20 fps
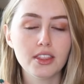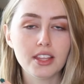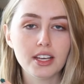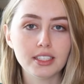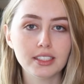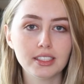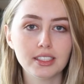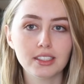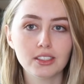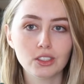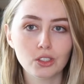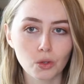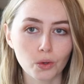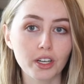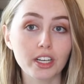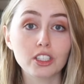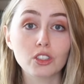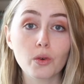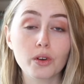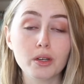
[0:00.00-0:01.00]
this
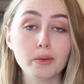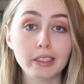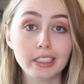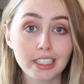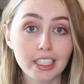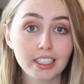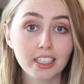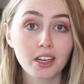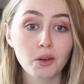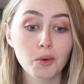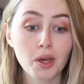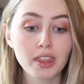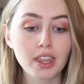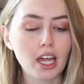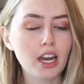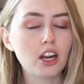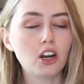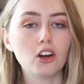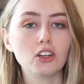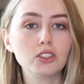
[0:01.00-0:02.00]
story is going to be dealing with,
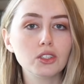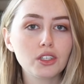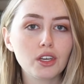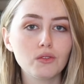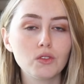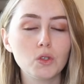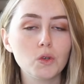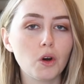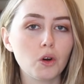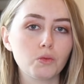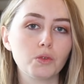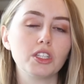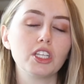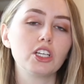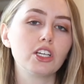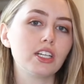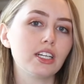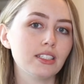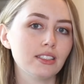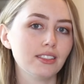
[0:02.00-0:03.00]
and it also gives you a
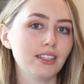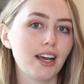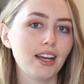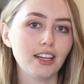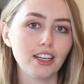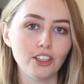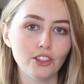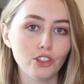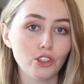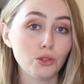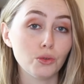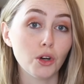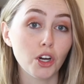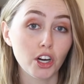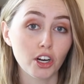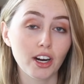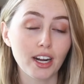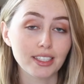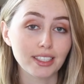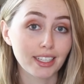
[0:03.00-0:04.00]
really good insight into
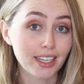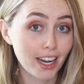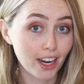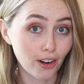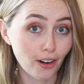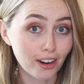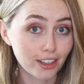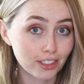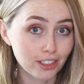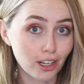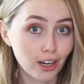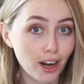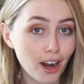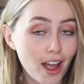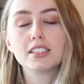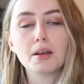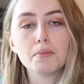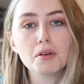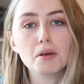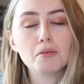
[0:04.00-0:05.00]
her as a character.
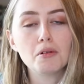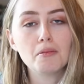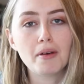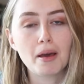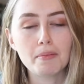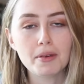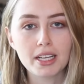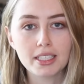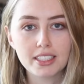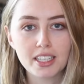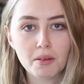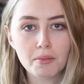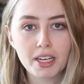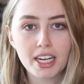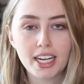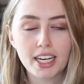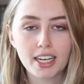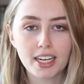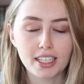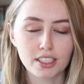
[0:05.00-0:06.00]
Some people might be
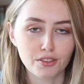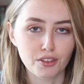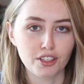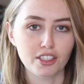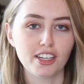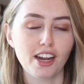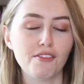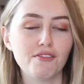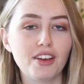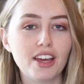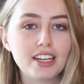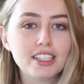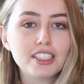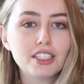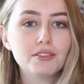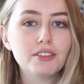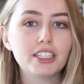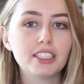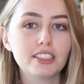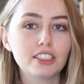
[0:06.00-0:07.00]
intimidated as first-time
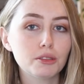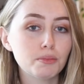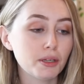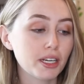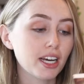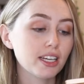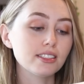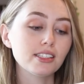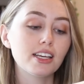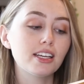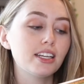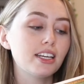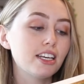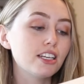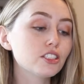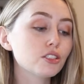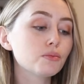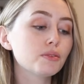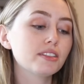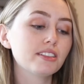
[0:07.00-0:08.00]
fantasy readers because it
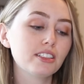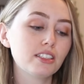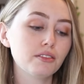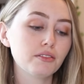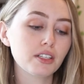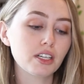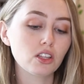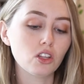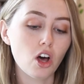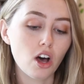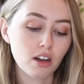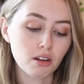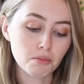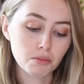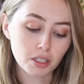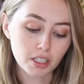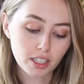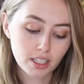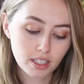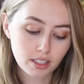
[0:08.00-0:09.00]
is a relatively long
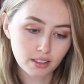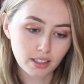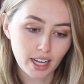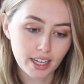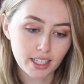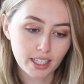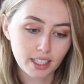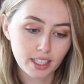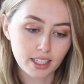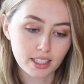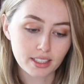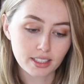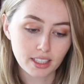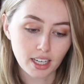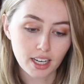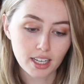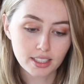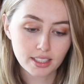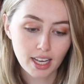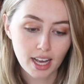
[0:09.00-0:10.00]
book. Like, it
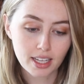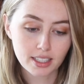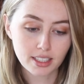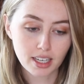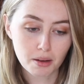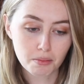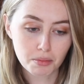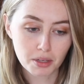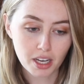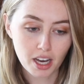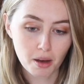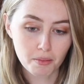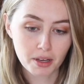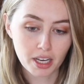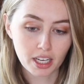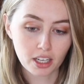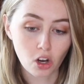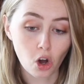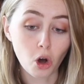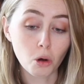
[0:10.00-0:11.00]
does end up
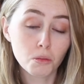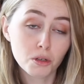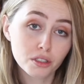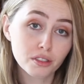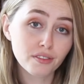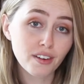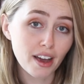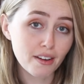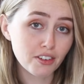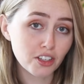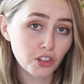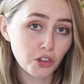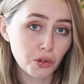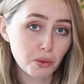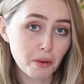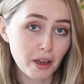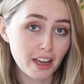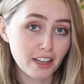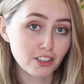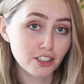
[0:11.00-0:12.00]
becoming almost
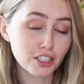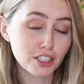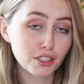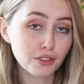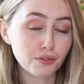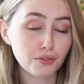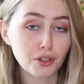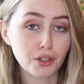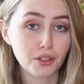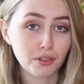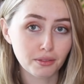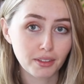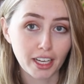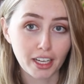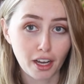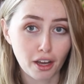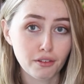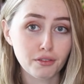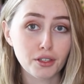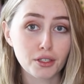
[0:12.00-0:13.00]
500 pages for,
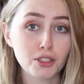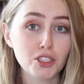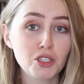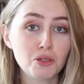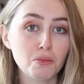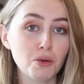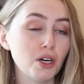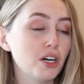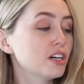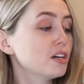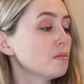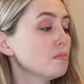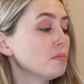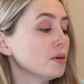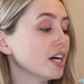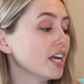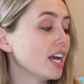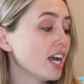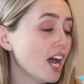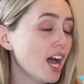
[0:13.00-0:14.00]
like, a first book,
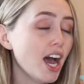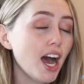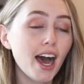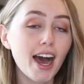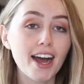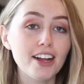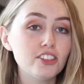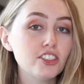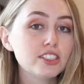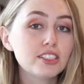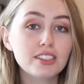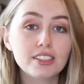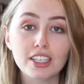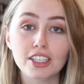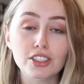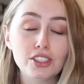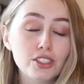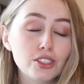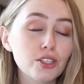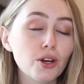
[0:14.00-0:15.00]
but I just,
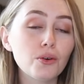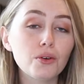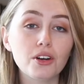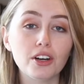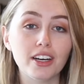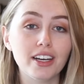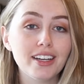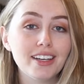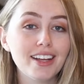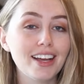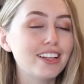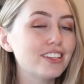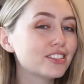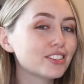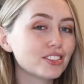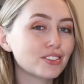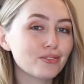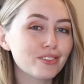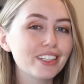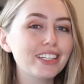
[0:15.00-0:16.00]
it's so good.
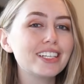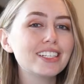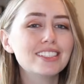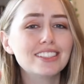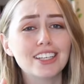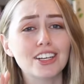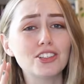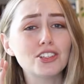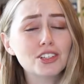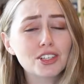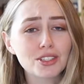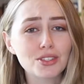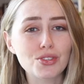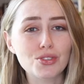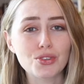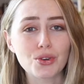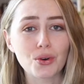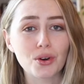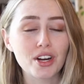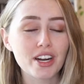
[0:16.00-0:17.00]
It's really such a good
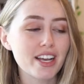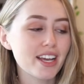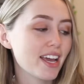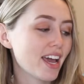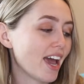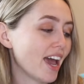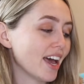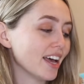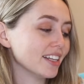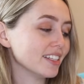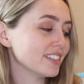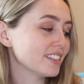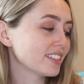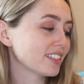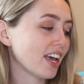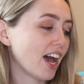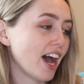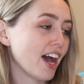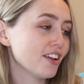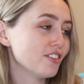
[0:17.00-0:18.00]
story, and
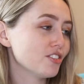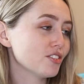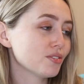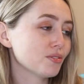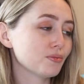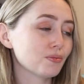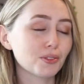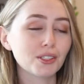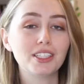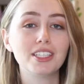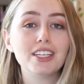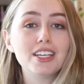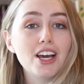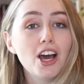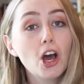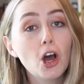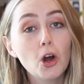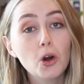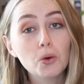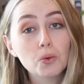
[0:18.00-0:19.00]
I just really,
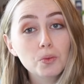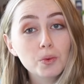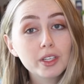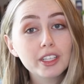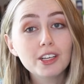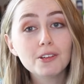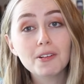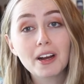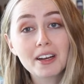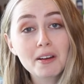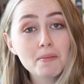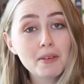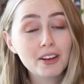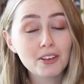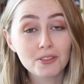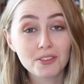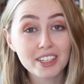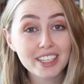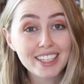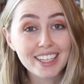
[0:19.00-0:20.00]
really
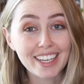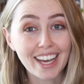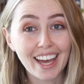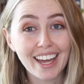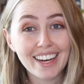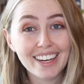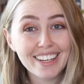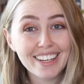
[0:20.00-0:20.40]
recommend reading it.